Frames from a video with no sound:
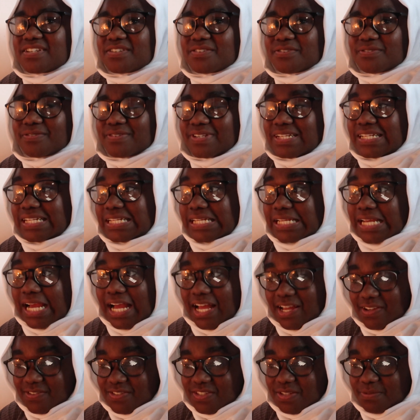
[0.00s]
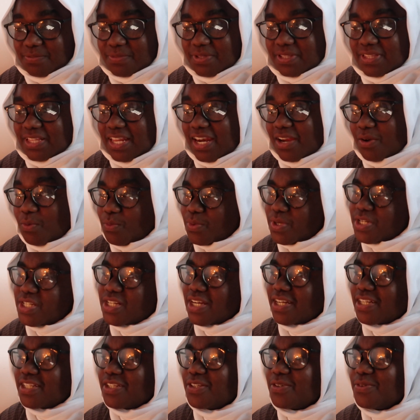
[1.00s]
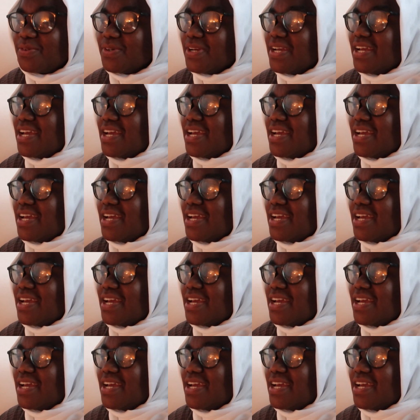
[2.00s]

don't really have something that I wish I knew,